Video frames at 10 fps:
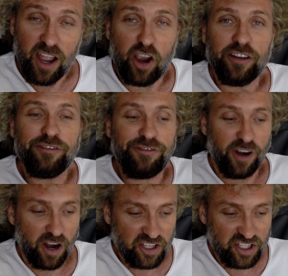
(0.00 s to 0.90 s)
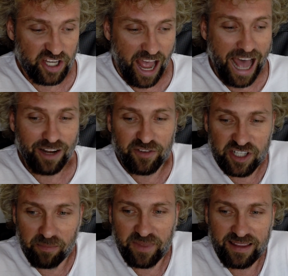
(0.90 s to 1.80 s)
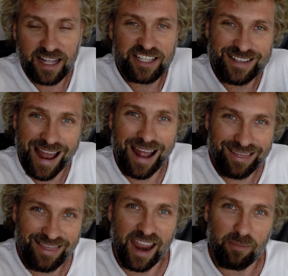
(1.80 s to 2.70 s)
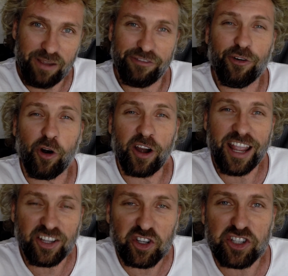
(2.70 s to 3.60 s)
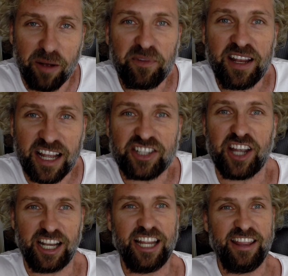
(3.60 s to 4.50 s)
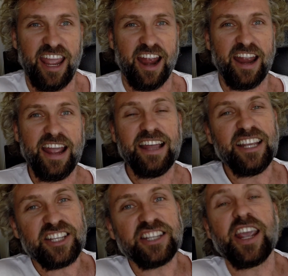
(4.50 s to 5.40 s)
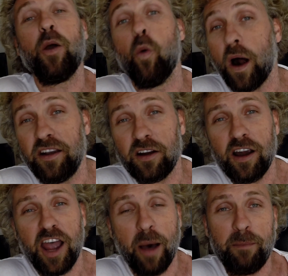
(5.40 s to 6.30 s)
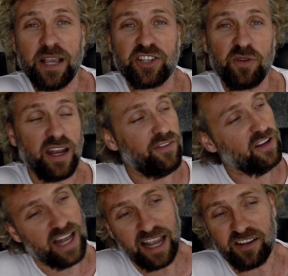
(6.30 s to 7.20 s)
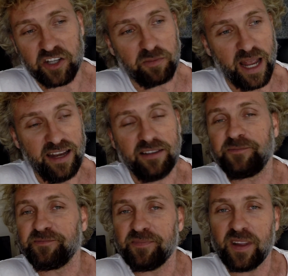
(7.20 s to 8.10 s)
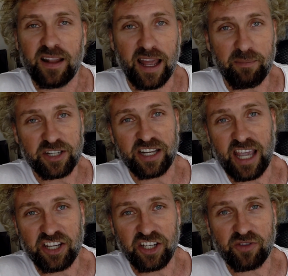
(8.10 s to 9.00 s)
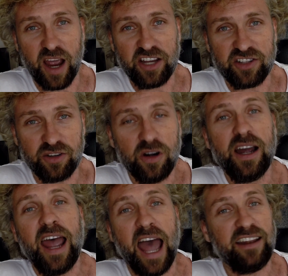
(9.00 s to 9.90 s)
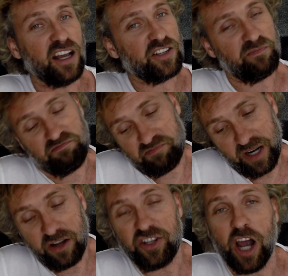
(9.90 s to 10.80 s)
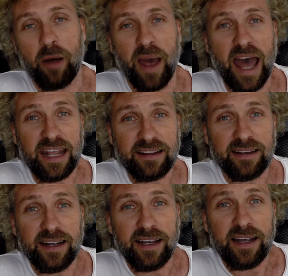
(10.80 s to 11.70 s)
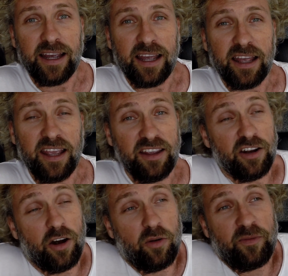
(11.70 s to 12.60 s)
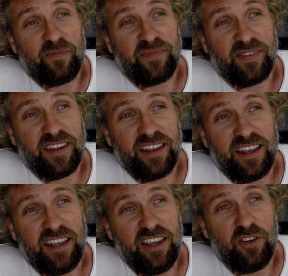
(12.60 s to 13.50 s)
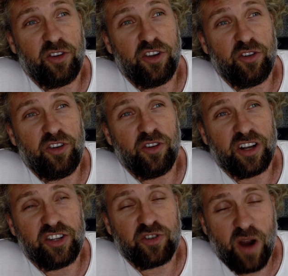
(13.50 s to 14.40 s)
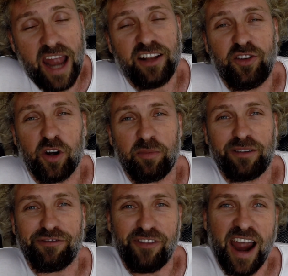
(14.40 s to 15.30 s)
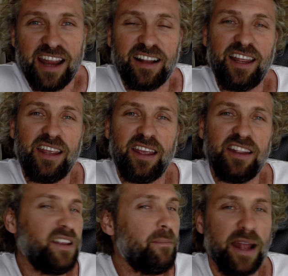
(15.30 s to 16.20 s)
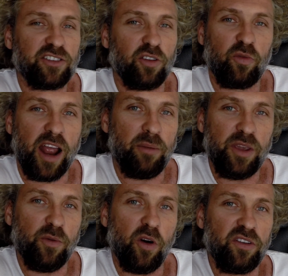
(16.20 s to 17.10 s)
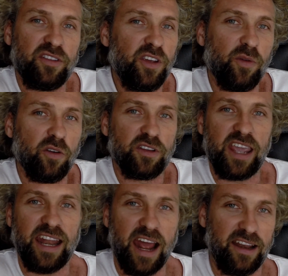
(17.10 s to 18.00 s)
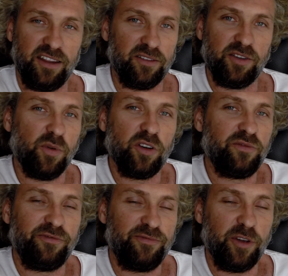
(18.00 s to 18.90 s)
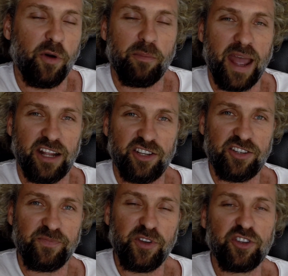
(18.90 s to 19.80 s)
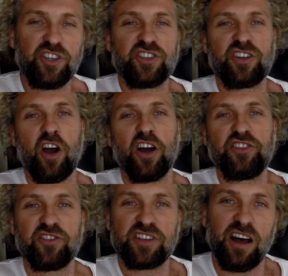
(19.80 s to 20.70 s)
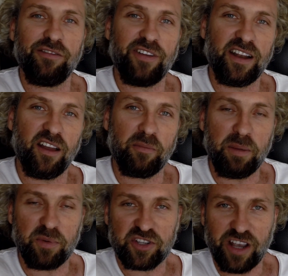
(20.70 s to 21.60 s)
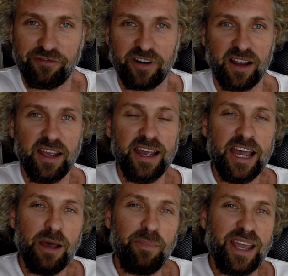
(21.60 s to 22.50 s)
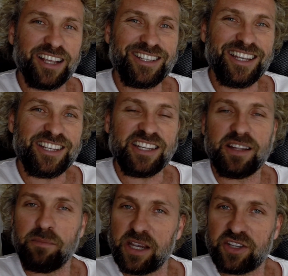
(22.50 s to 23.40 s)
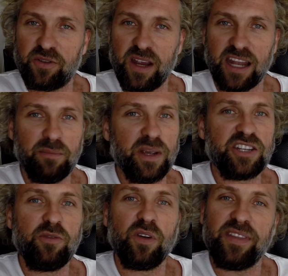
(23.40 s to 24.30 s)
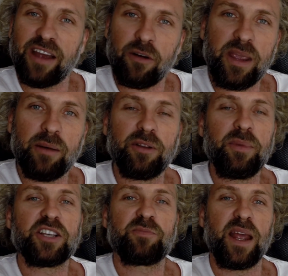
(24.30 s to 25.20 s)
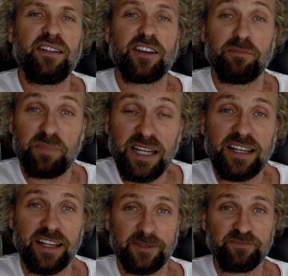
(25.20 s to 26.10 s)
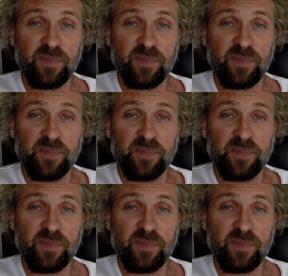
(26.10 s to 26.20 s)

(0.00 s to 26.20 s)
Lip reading: Converts out of something that's not there before into something that's suddenly there. This is a wonder, a mystery, and if you'd like to explain it, like Mr. Keshe tries to, and does a pretty good job it, you know, you can try to do it, but finally in the mental realm you won't get at. You won't manage. You'll just cause yourself and other people suffering. Because this is the mystery, and the mystery will never be able to be explained completely.